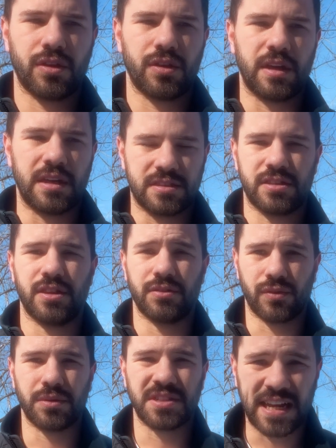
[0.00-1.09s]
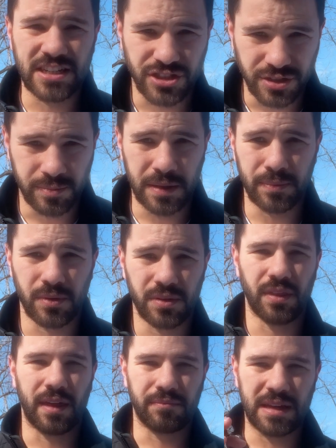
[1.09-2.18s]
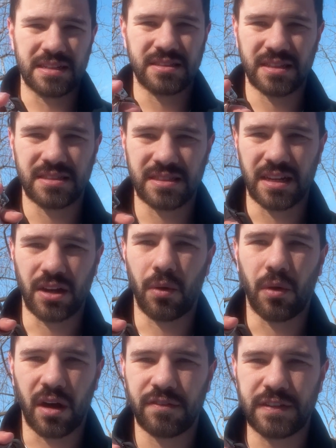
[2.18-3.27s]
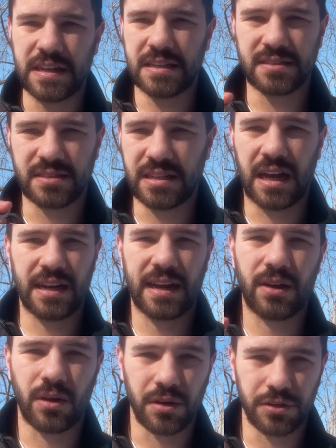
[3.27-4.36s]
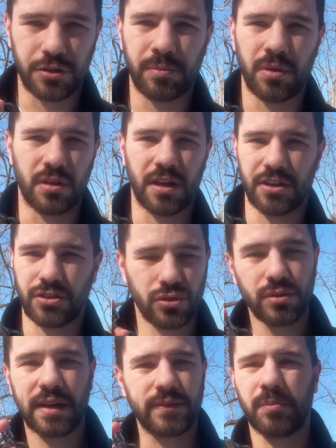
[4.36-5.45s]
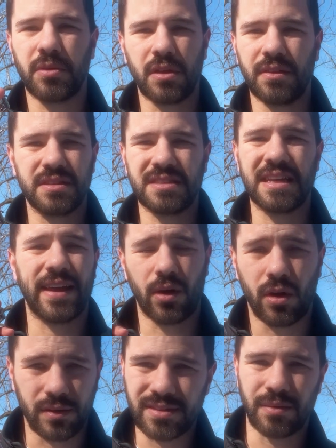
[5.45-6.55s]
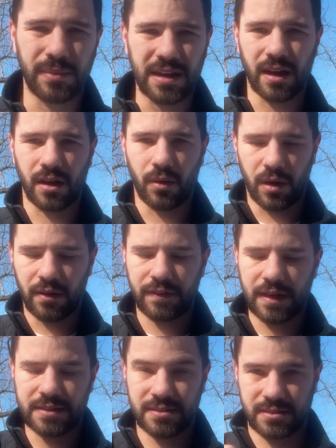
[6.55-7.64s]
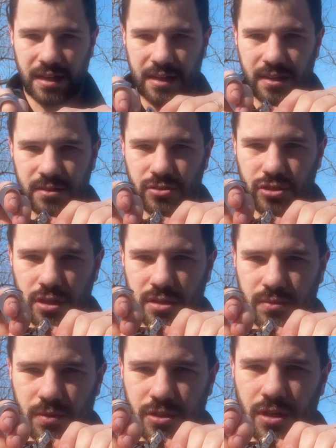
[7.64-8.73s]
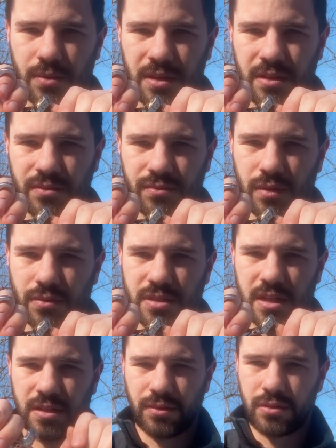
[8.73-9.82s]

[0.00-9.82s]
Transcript: It's the rotation, people, that makes this thing go off. It is not how hard you pull on it. You don't have to pull on this thing at all to make it go off, as I just was showing. Rotating.